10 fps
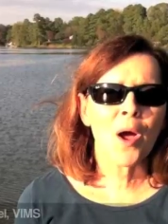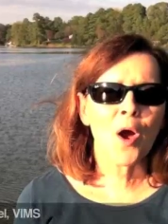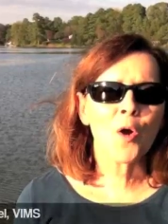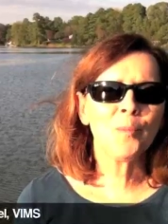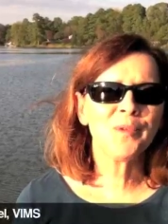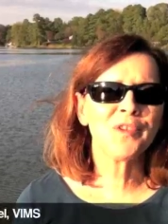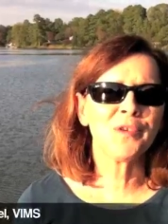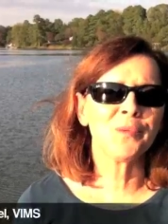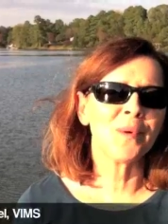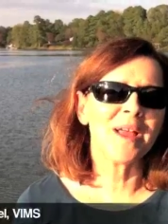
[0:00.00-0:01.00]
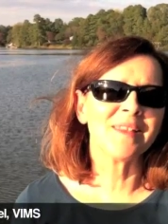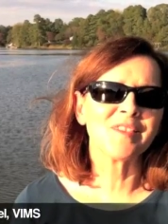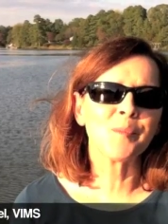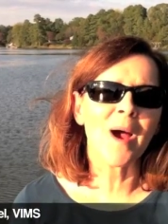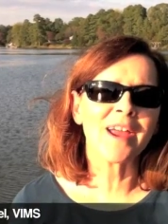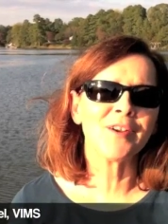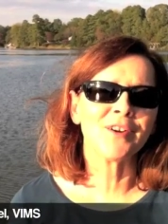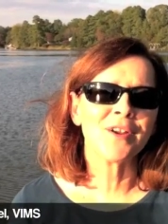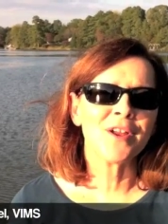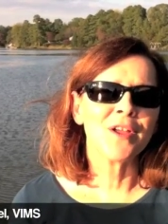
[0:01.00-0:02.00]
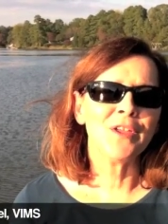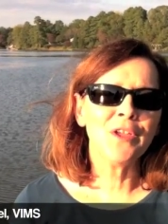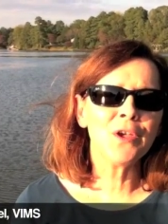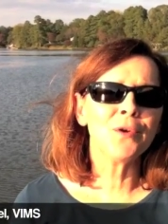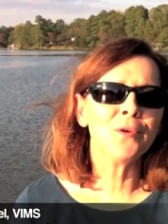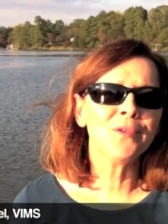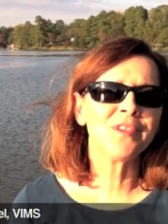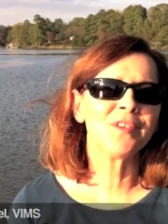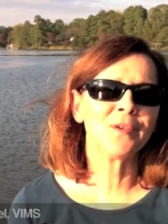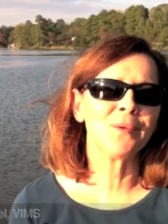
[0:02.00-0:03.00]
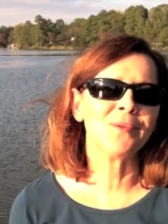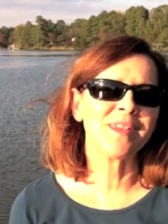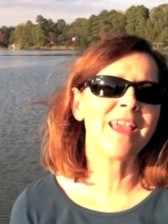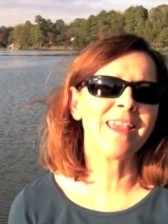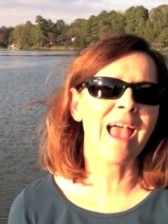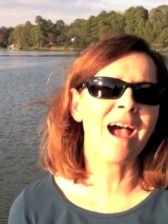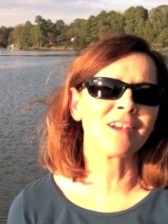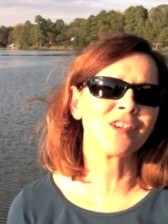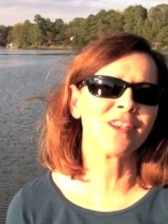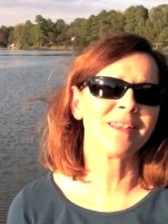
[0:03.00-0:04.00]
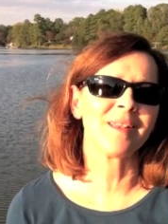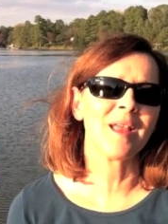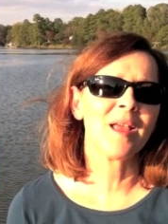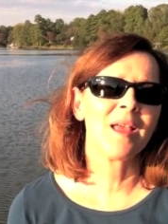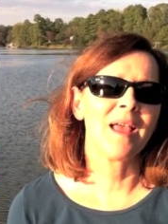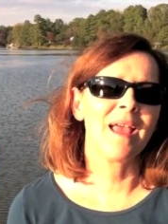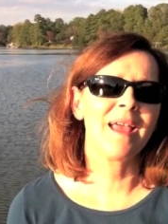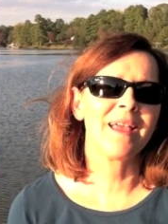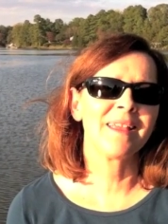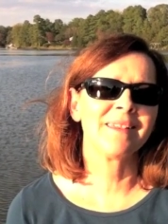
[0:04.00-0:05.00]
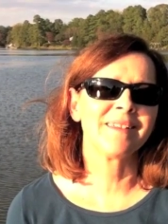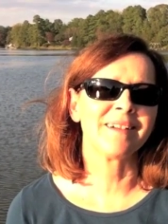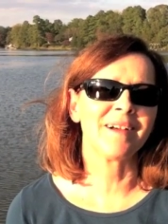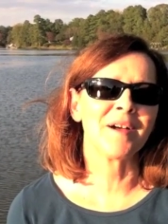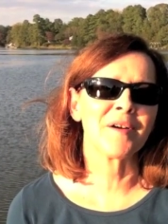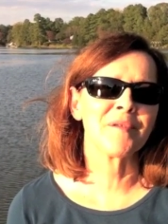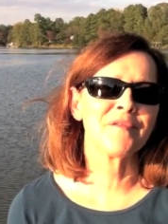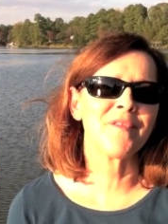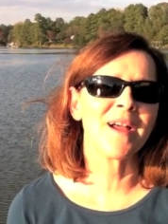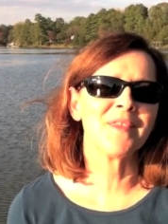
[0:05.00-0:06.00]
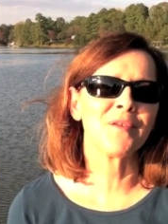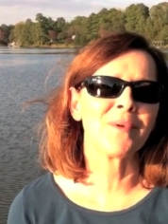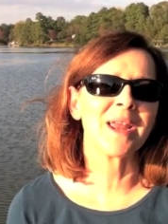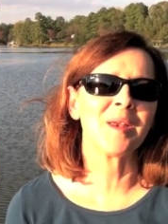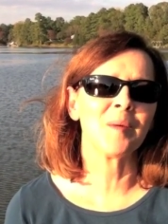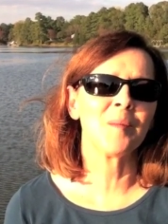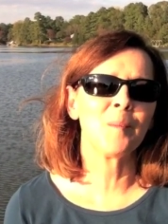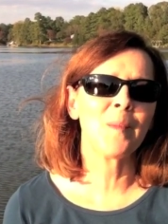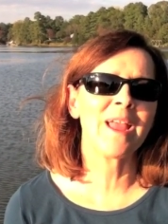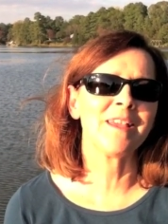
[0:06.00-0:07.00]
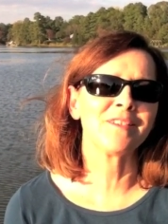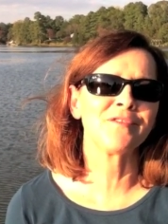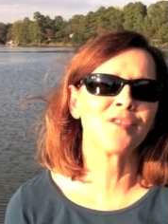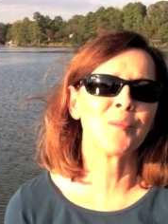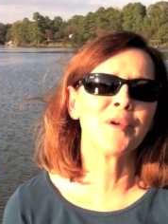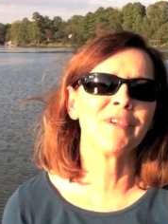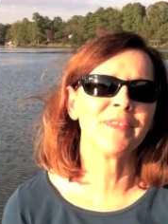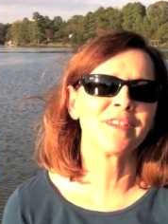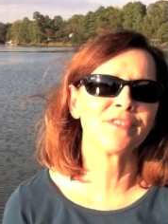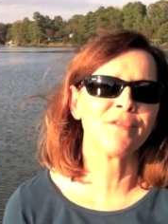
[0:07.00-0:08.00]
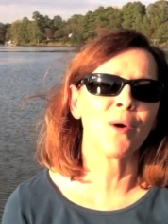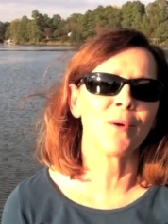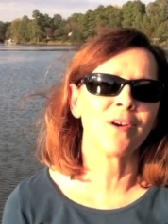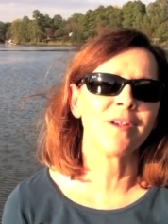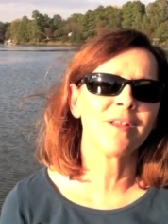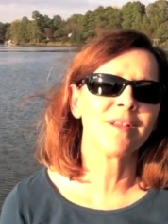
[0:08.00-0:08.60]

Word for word: Hope to inspire you to take action and uh, find the right pace for moving this forward?